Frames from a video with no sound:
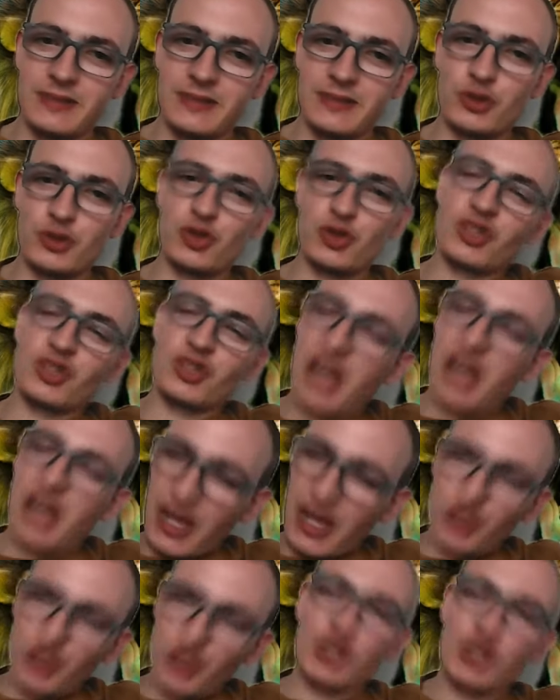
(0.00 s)
To so just ah, oh,
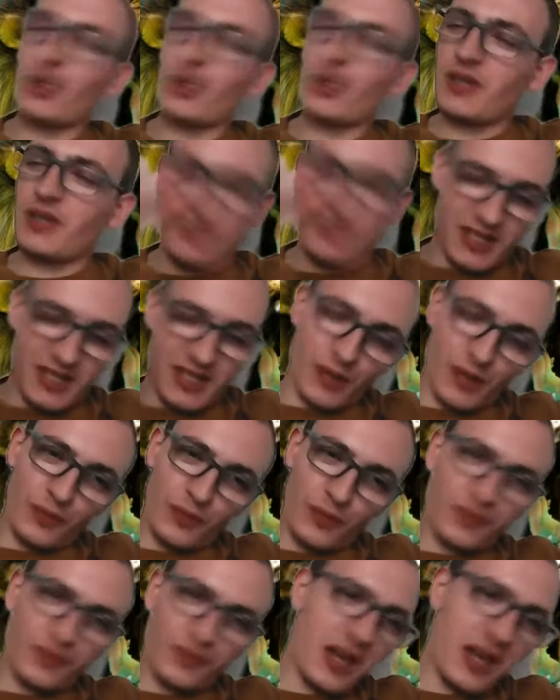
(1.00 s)
you can do it
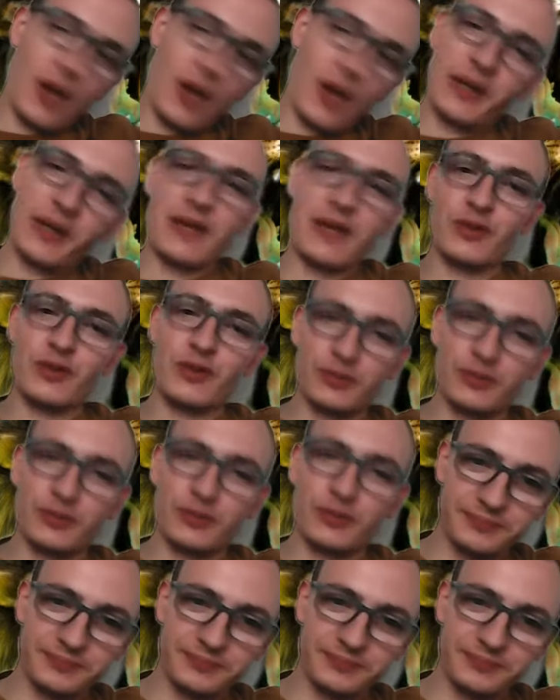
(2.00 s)
yourself. Yeah, whatever.